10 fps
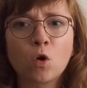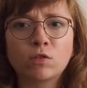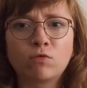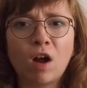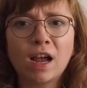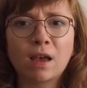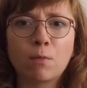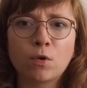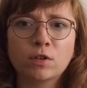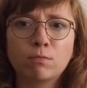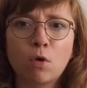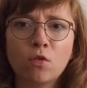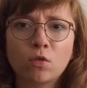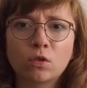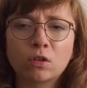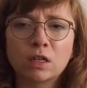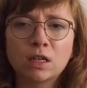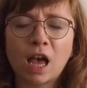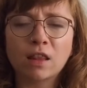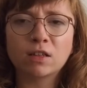what's right and what's
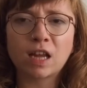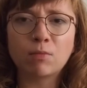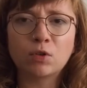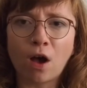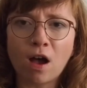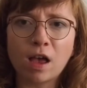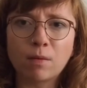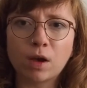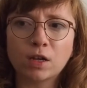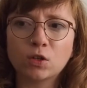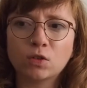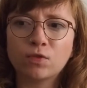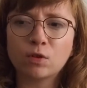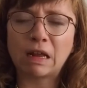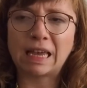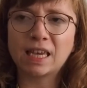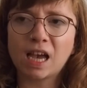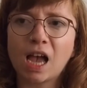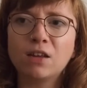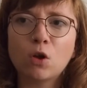moral at the same time. I just feel
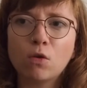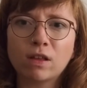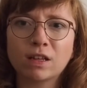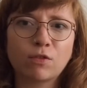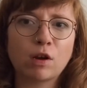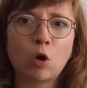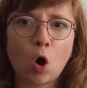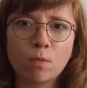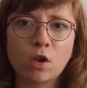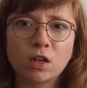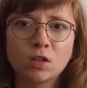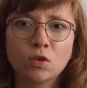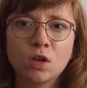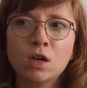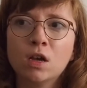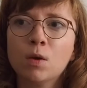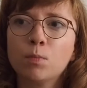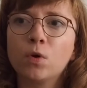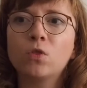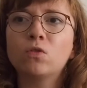like, I know that that's very common,
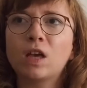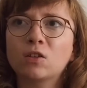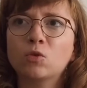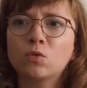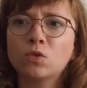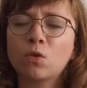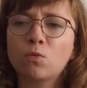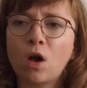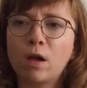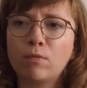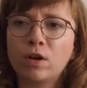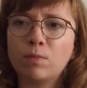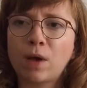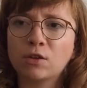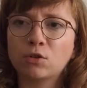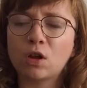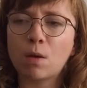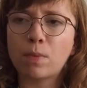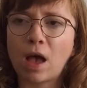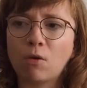but that's also why I'm really
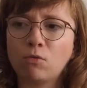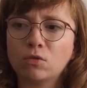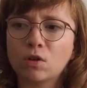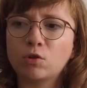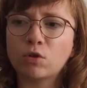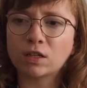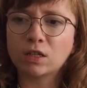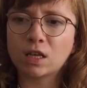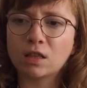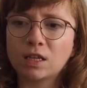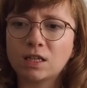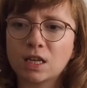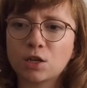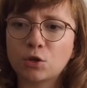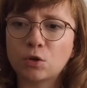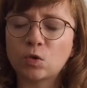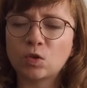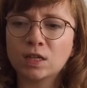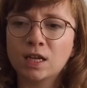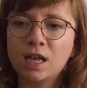passionate about addressing these
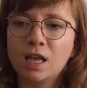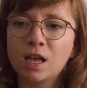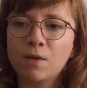issues,